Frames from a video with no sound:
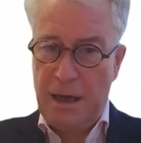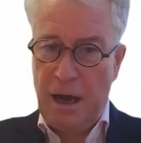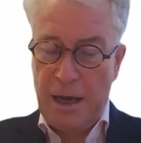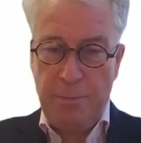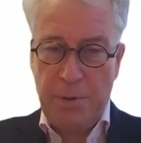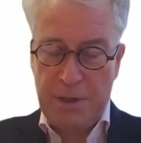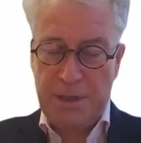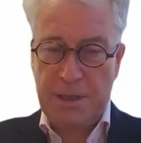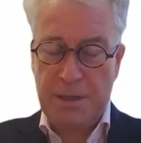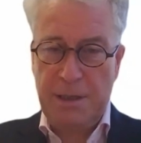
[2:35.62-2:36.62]
I
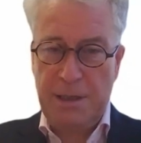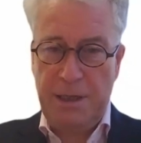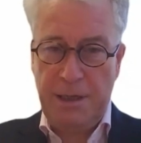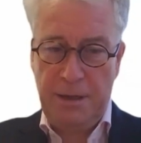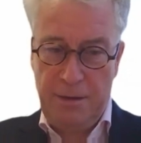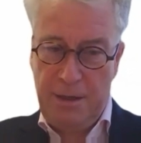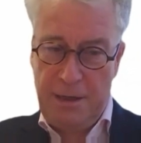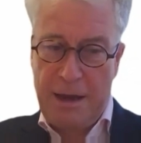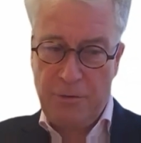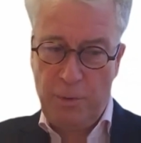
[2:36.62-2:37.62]
personally, in
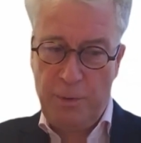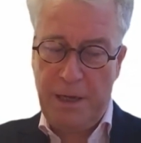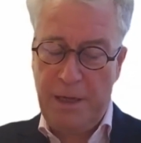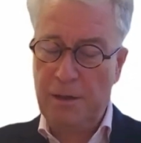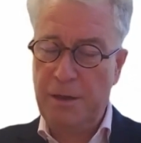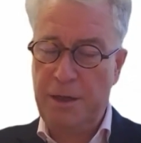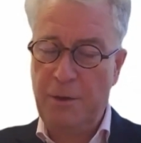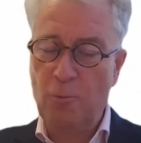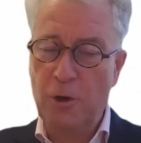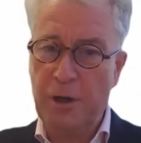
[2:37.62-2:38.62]
how do we make
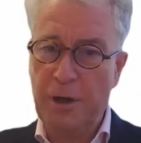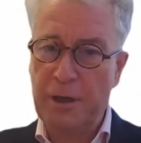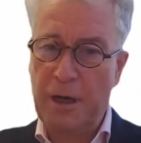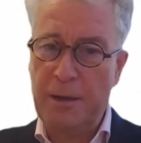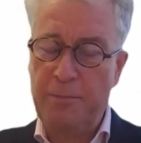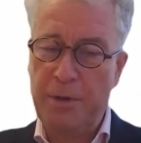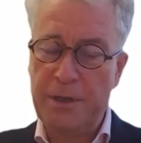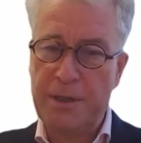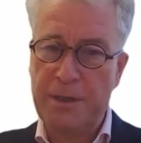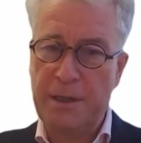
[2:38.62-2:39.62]
learning work, I
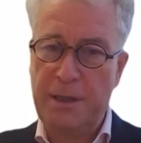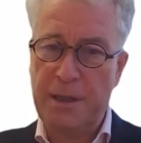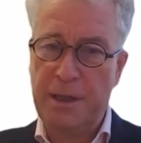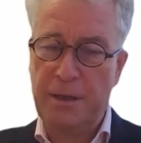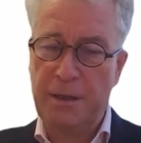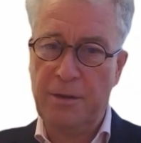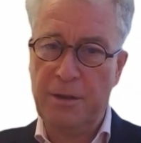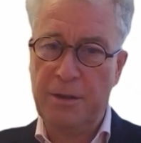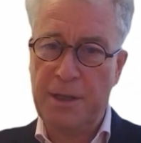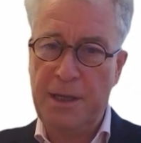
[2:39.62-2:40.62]
personally think
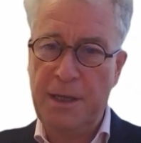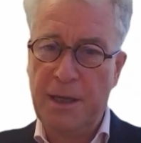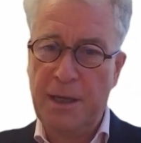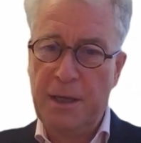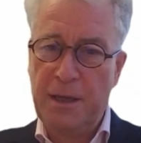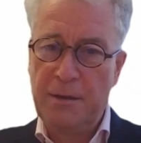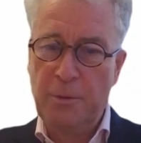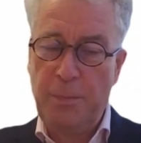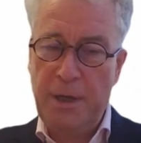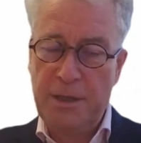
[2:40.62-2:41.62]
that the
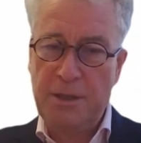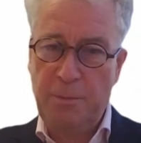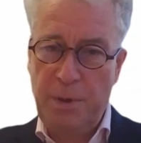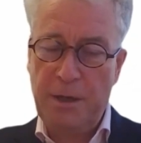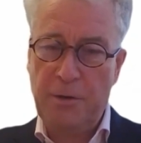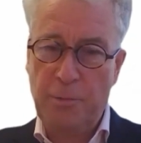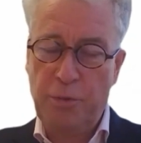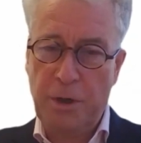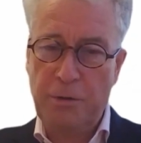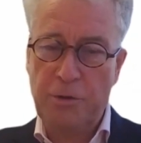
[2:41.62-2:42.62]
peer-to-peer
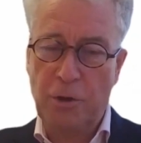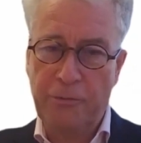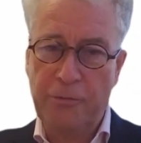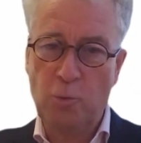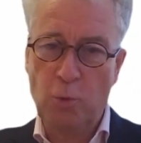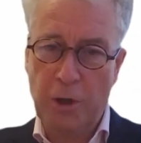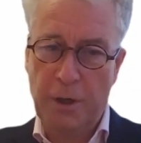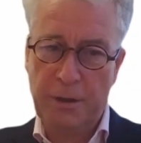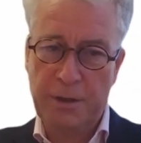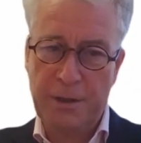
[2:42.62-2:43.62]
approach often
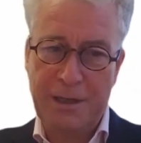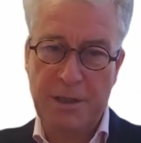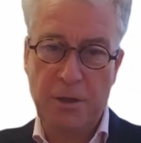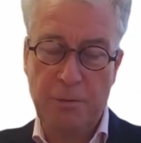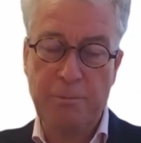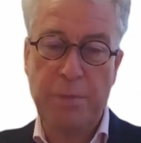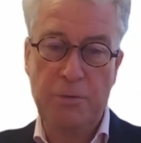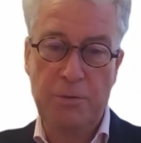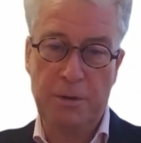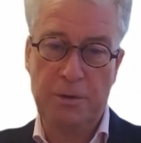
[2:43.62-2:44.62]
works as a
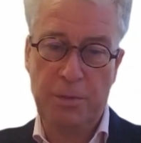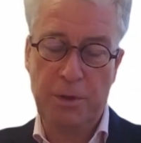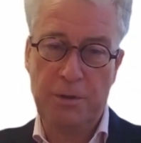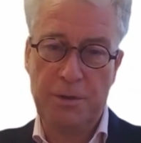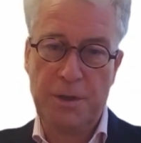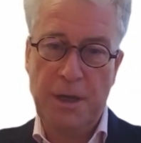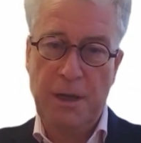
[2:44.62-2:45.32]
component, because